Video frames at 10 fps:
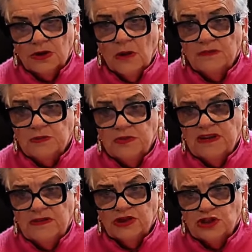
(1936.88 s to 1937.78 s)
time to
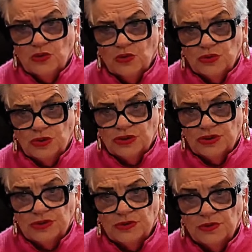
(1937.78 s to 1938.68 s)
be the
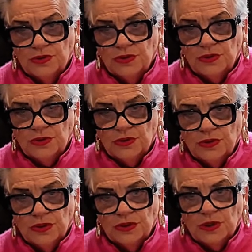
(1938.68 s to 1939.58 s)
source
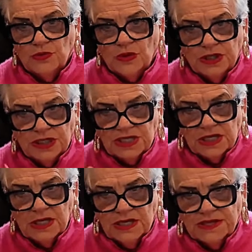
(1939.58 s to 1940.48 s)
what is
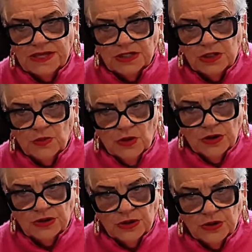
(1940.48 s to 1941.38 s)
it that you
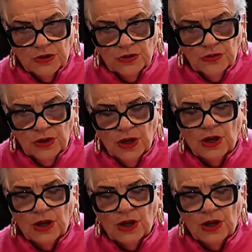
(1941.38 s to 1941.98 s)
want to do?